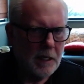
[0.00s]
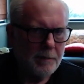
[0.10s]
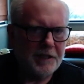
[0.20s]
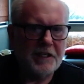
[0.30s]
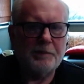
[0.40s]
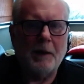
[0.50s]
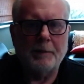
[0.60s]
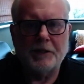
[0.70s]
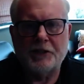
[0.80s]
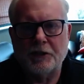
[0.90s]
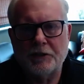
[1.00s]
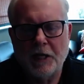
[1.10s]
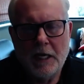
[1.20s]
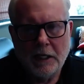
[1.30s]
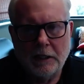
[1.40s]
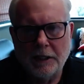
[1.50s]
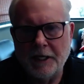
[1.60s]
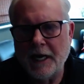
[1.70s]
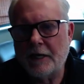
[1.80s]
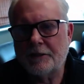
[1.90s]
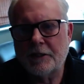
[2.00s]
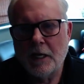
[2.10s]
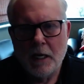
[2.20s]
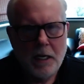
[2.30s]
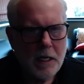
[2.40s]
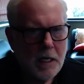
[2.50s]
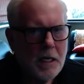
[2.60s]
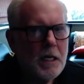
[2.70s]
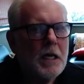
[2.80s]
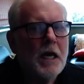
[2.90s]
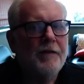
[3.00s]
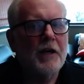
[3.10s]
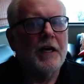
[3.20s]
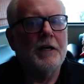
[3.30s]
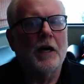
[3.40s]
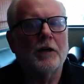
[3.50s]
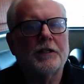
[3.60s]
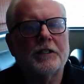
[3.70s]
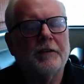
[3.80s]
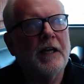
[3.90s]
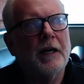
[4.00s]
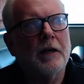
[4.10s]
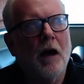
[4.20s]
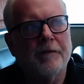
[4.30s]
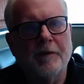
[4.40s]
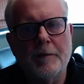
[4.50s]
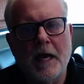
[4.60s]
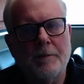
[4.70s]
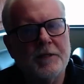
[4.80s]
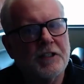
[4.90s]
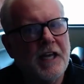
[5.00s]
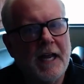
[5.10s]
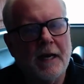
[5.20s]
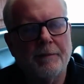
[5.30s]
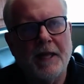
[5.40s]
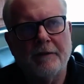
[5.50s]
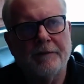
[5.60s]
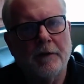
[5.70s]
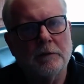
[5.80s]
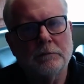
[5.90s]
But this Publishers Clearinghouse, if you get a notice, if you get a call from them, just hang up that phone.